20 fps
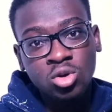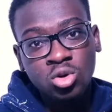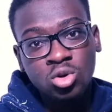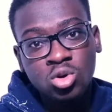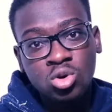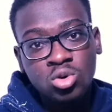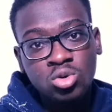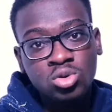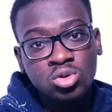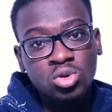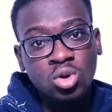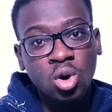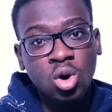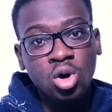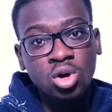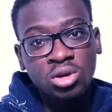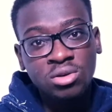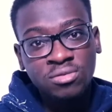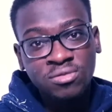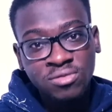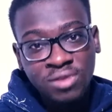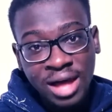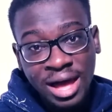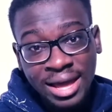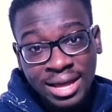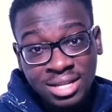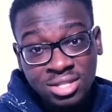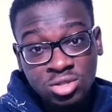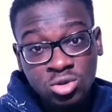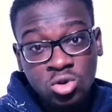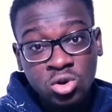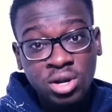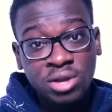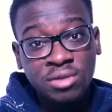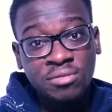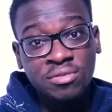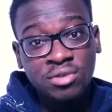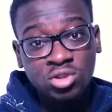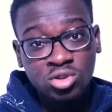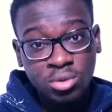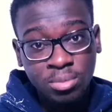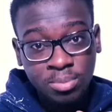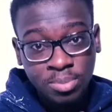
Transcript: logos or your flyers or even your